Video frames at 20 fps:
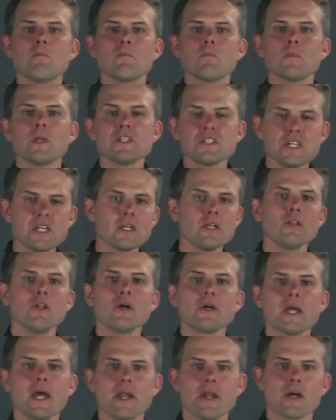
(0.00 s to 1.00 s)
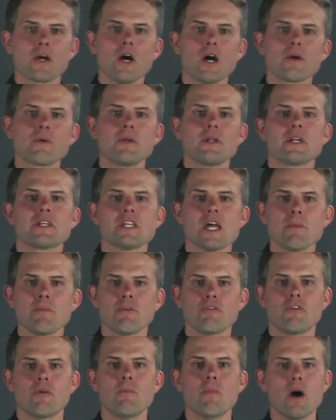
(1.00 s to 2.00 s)
Let's take a look at a concrete example
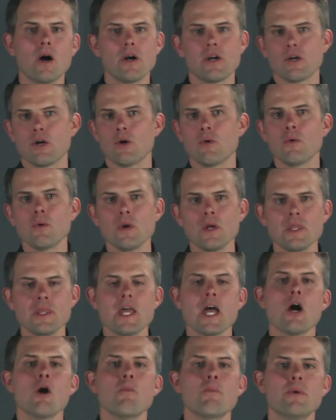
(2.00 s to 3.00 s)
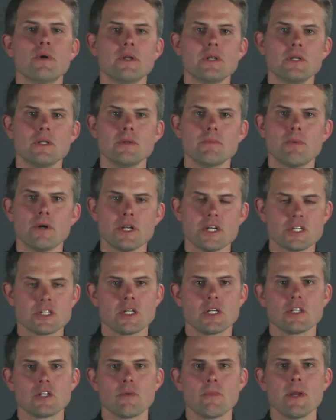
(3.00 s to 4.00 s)
for Mario in the output
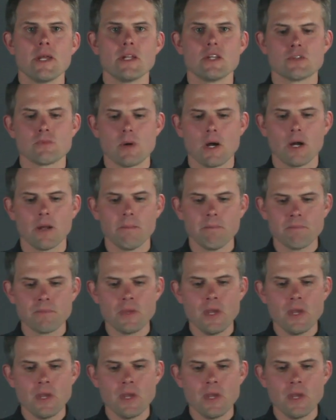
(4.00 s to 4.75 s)
partitioning domain as well.